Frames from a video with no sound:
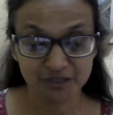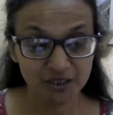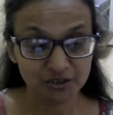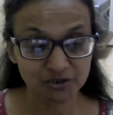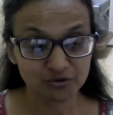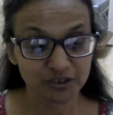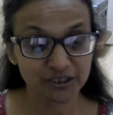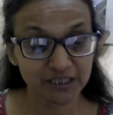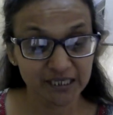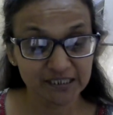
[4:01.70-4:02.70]
So
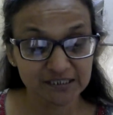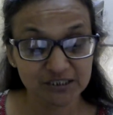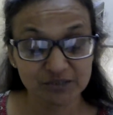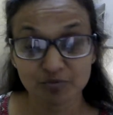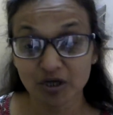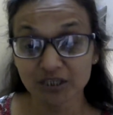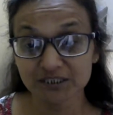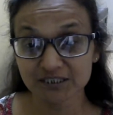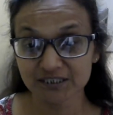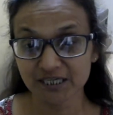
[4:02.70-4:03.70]
in case the small
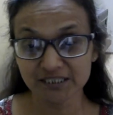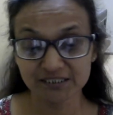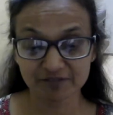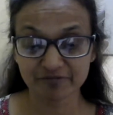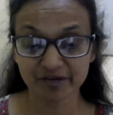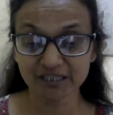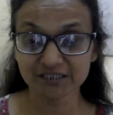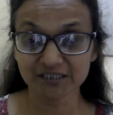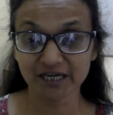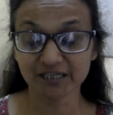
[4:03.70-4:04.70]
intestine is
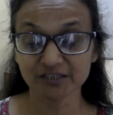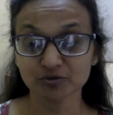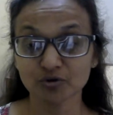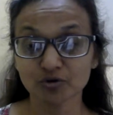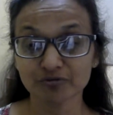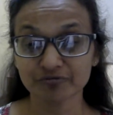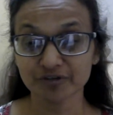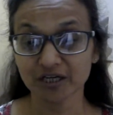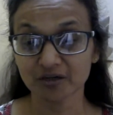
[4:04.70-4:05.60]
affected and you don't feel